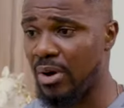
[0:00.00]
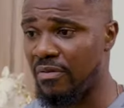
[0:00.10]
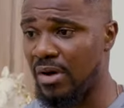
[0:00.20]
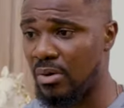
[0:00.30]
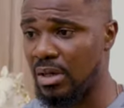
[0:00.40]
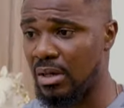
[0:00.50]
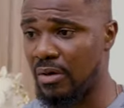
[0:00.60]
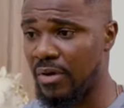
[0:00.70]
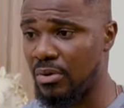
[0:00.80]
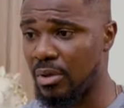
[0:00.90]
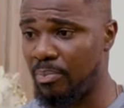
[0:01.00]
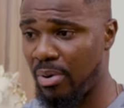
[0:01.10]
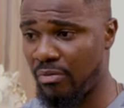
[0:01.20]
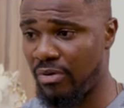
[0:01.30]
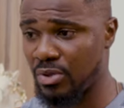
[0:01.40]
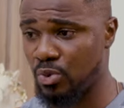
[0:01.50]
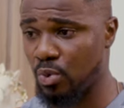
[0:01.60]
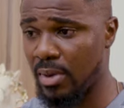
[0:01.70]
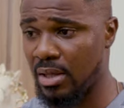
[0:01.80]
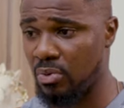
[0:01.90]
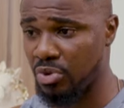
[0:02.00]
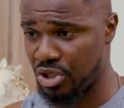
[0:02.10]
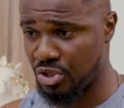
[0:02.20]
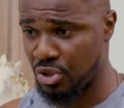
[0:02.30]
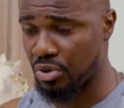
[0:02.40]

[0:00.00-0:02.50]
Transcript: now I found the perfect woman, which is